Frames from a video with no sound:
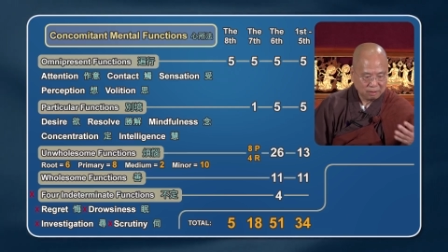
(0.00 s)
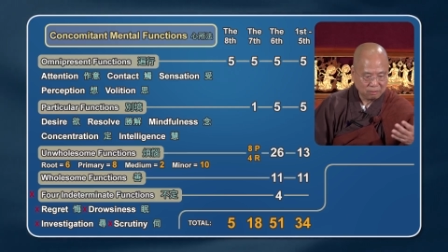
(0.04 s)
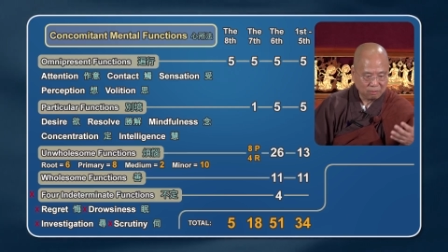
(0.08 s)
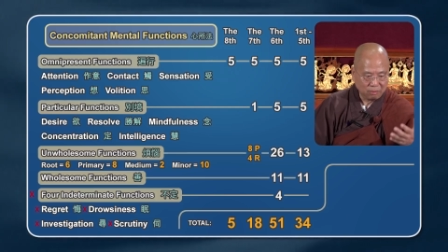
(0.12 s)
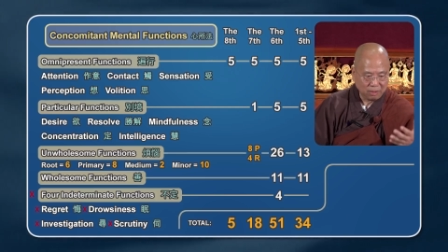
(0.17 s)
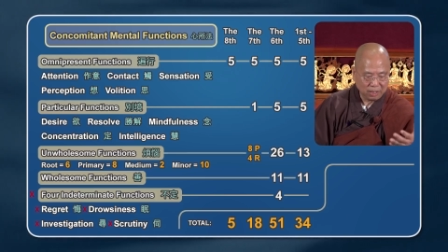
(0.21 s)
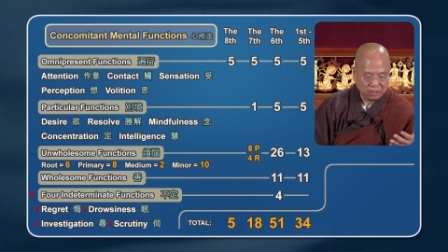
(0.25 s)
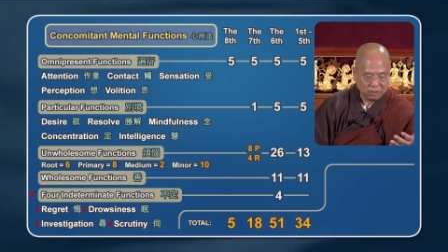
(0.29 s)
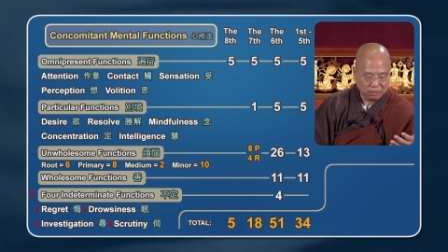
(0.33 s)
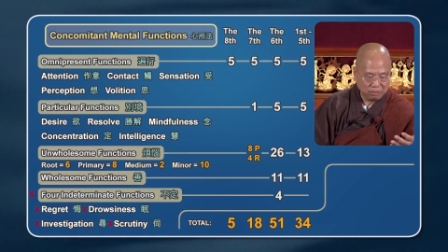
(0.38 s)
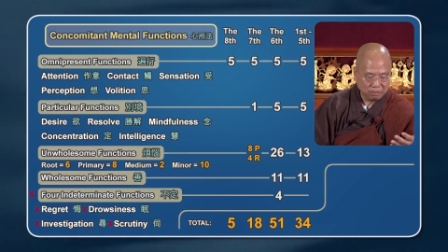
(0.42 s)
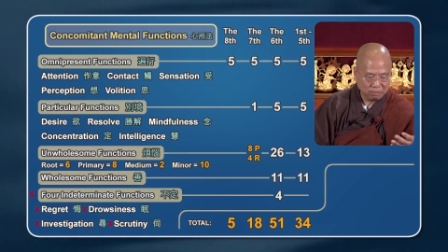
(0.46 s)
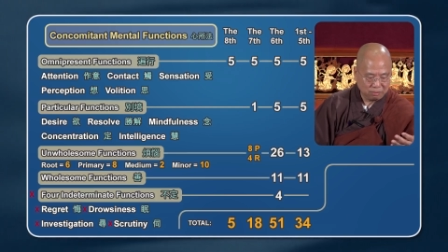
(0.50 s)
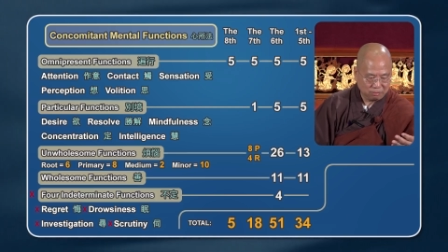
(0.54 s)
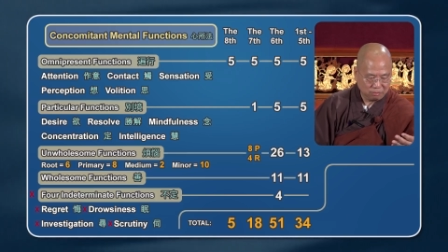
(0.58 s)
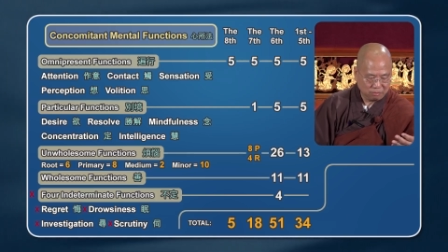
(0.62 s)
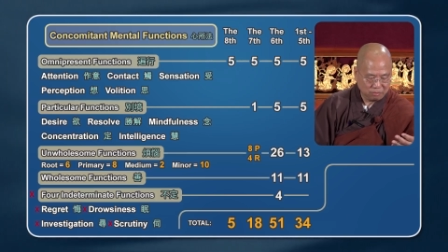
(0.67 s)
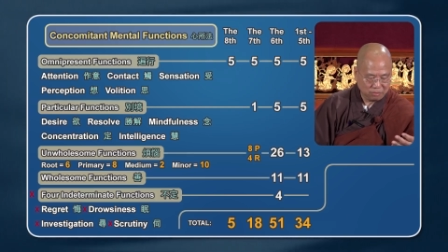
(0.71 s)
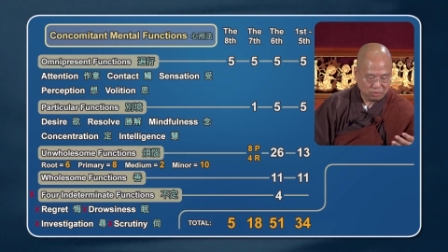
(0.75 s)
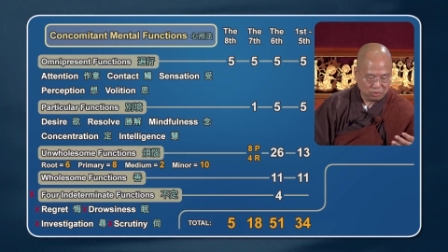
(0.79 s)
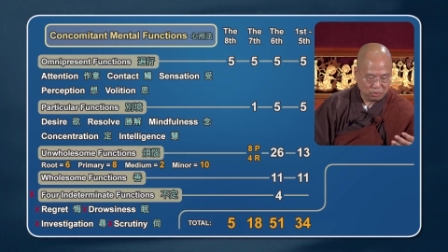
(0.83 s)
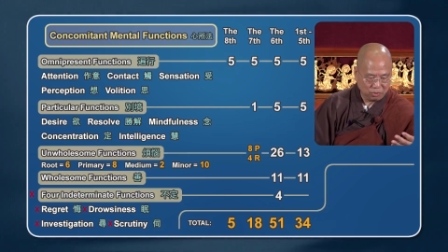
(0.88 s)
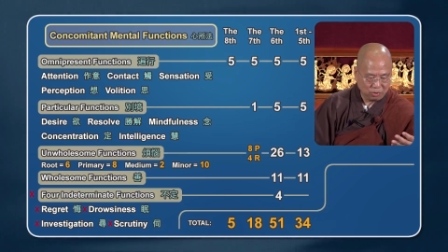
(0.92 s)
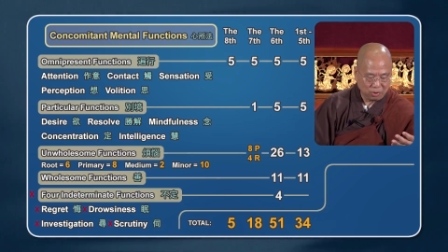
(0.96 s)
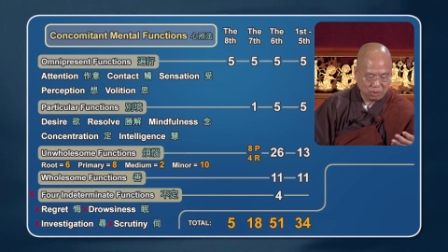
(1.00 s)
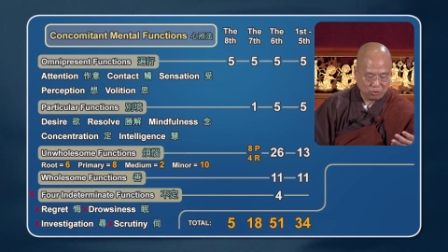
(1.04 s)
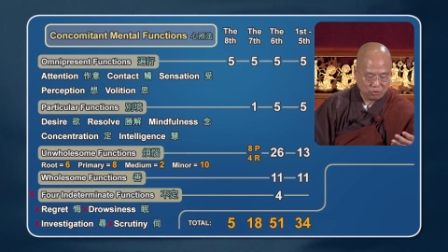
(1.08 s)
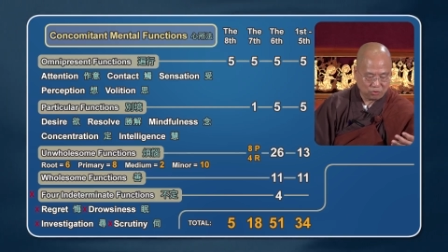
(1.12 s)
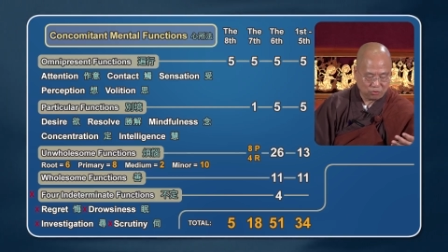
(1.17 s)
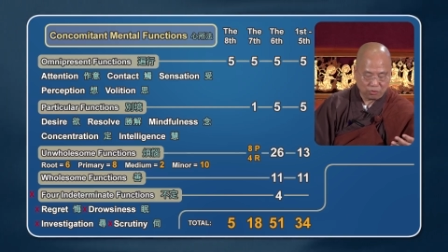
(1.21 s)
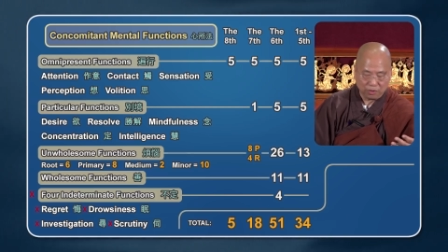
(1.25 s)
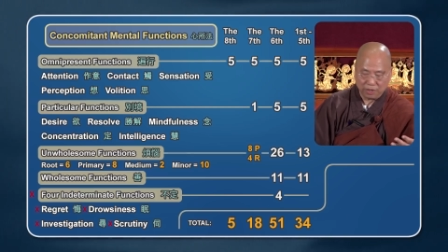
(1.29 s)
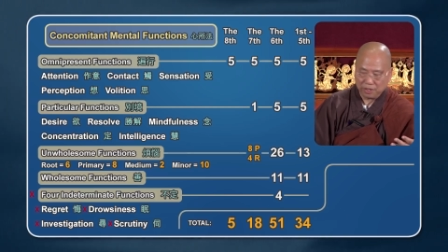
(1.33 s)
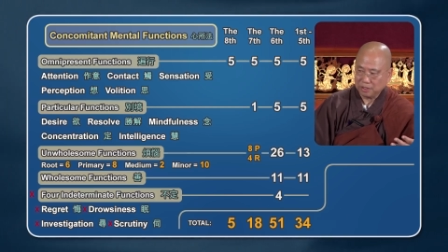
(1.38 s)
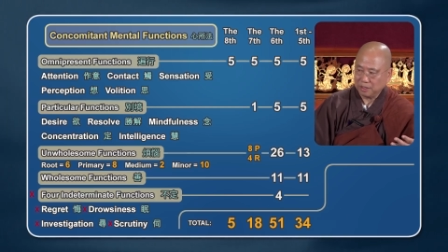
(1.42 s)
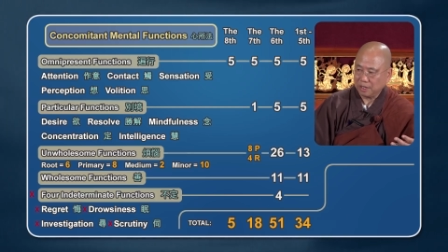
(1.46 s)
why do you are
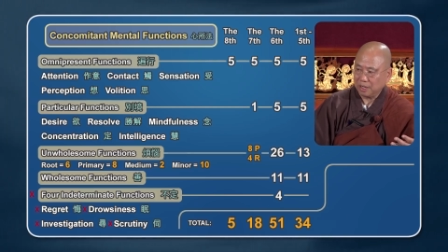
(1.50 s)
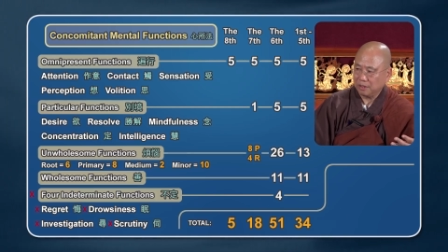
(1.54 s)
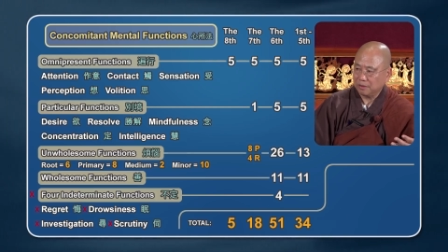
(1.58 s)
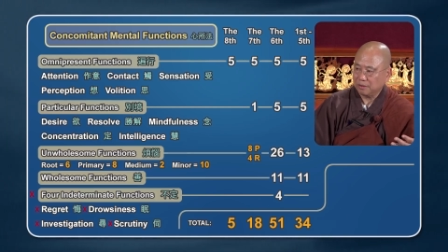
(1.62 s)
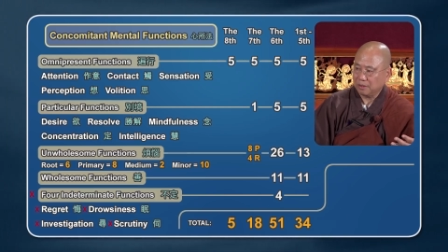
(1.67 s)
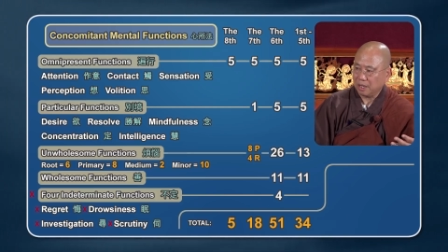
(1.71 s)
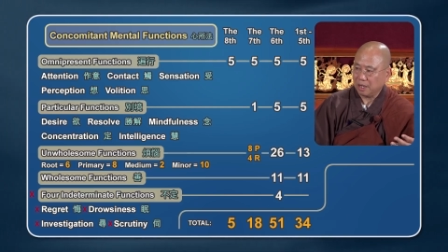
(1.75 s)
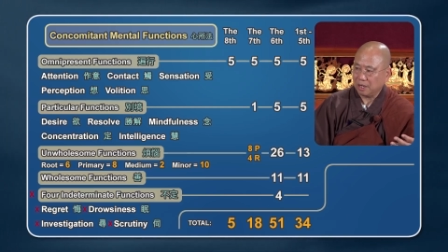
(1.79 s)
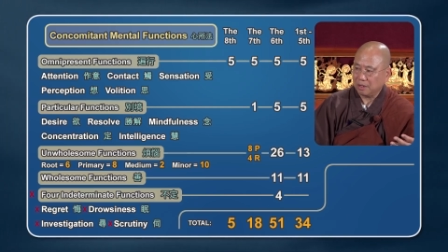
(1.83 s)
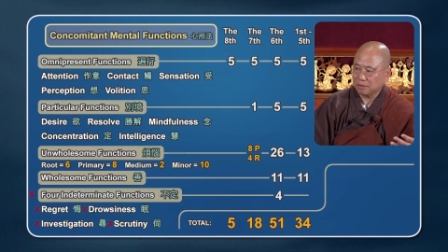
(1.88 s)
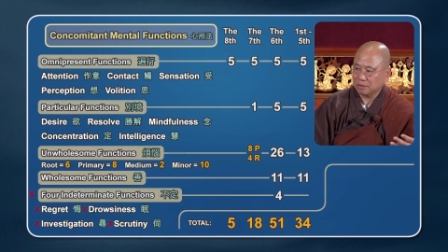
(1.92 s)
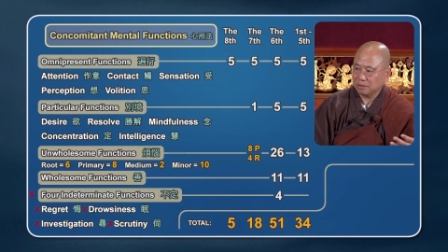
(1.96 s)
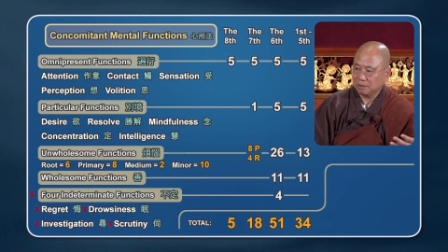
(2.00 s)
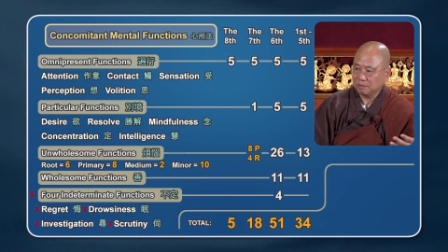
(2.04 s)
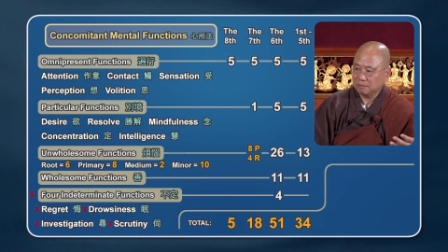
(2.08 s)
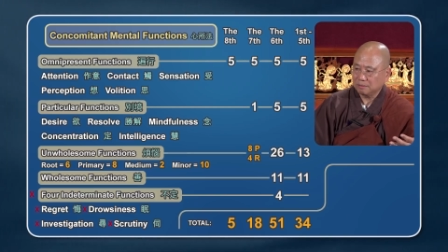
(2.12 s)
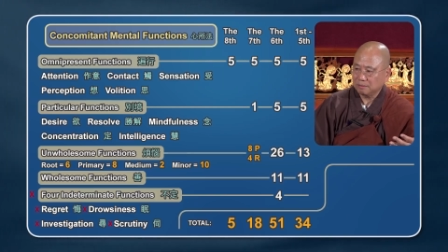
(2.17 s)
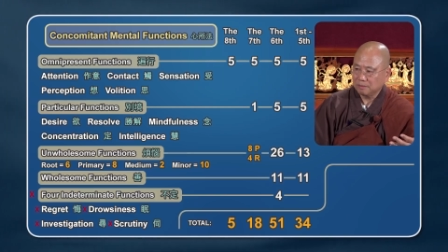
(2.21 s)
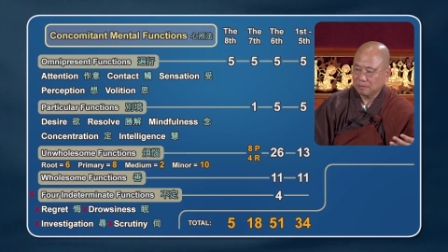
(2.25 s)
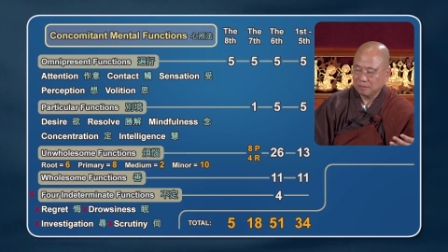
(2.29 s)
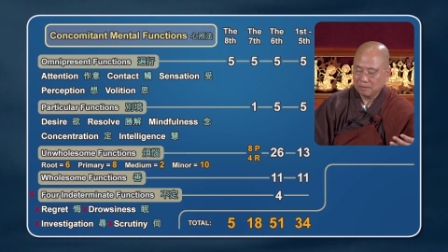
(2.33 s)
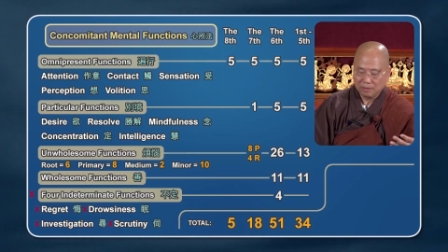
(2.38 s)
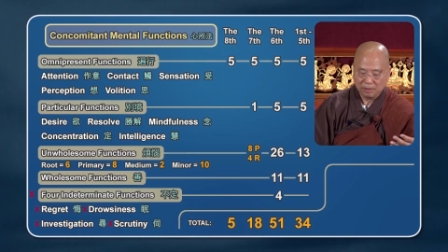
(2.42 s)
drawing 10,000?